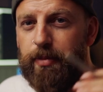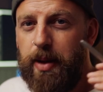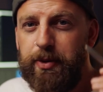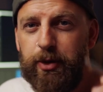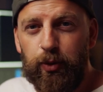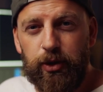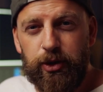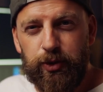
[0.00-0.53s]

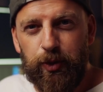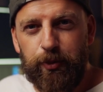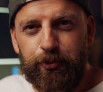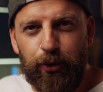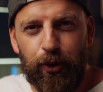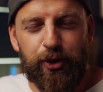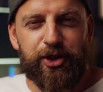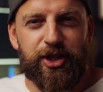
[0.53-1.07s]
maybe you wanna do a
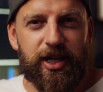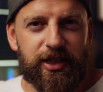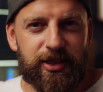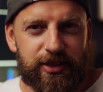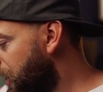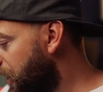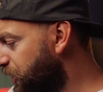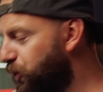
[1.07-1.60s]

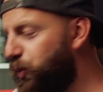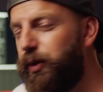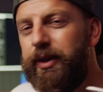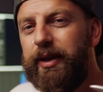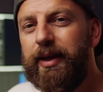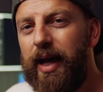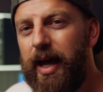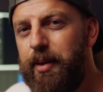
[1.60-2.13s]
project and you
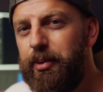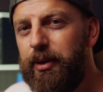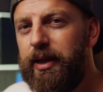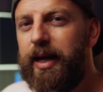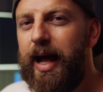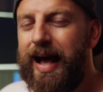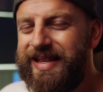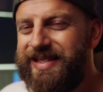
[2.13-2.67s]
would label
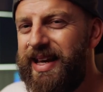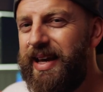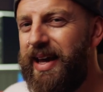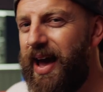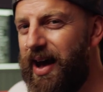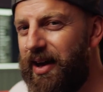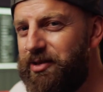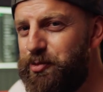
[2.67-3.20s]
it as a
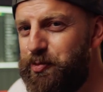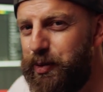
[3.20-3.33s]
house